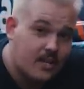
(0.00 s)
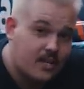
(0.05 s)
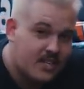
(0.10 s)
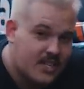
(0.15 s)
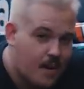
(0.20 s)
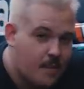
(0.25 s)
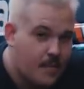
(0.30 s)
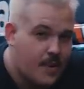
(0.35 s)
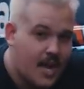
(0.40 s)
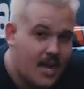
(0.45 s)
it's
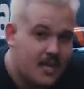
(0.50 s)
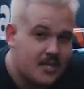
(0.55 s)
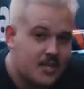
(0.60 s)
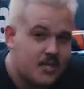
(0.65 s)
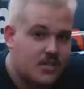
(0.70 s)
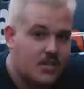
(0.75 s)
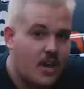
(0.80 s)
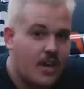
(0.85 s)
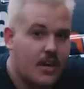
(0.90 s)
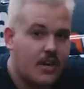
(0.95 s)
going to be hard to
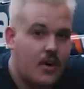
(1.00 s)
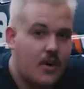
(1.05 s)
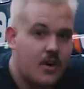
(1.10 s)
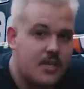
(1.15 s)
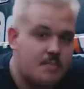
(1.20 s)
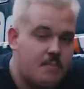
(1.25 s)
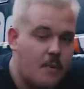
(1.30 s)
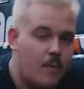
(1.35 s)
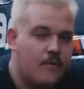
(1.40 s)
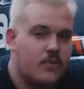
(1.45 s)
show you
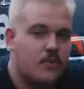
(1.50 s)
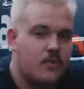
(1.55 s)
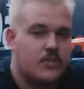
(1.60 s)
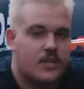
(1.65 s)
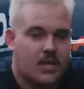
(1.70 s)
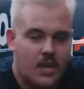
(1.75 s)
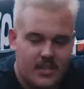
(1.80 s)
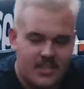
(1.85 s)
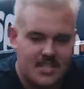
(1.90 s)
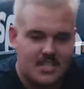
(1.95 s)
guys, but we've
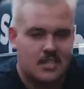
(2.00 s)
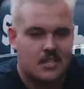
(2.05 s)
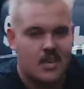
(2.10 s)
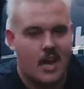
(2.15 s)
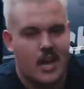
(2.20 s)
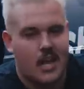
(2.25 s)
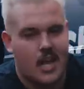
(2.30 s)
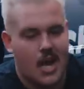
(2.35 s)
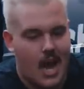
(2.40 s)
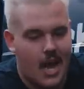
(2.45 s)
also got the
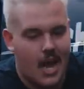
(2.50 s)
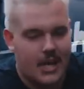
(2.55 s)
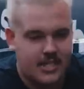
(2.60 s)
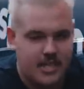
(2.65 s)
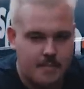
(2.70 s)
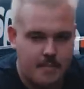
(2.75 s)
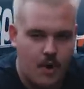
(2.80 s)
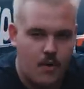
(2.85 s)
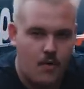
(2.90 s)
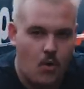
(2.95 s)
STEDI
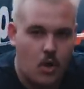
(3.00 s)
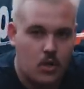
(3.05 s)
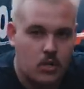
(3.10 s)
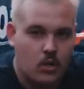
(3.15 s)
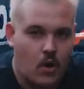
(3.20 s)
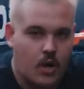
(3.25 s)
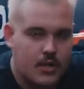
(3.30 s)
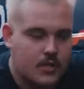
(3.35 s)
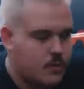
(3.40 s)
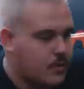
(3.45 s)
RGB rock
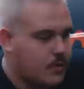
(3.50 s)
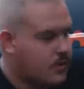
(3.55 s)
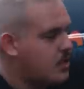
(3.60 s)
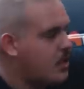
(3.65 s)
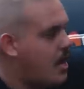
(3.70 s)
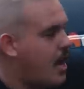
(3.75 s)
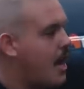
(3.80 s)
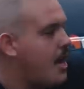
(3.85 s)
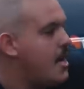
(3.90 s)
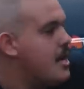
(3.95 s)
lights, which
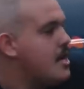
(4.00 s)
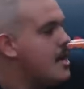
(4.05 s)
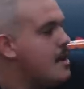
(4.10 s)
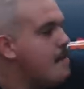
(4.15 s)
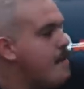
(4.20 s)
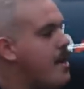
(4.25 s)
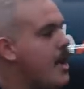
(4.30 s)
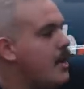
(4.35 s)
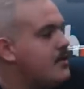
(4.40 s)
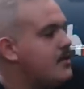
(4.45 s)
are
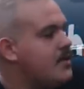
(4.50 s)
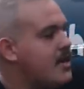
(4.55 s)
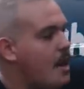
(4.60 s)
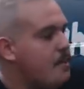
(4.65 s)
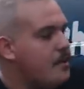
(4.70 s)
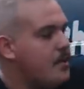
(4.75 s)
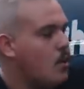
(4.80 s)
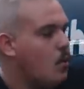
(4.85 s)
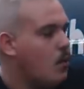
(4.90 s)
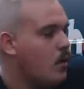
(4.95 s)
mounted
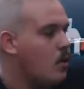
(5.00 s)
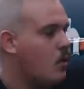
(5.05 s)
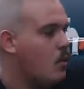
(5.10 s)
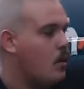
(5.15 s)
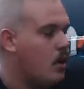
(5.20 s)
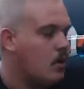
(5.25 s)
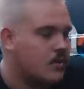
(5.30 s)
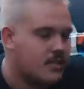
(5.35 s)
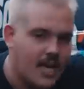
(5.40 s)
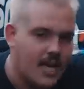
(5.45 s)
up in the wheel
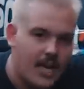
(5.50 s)
wells,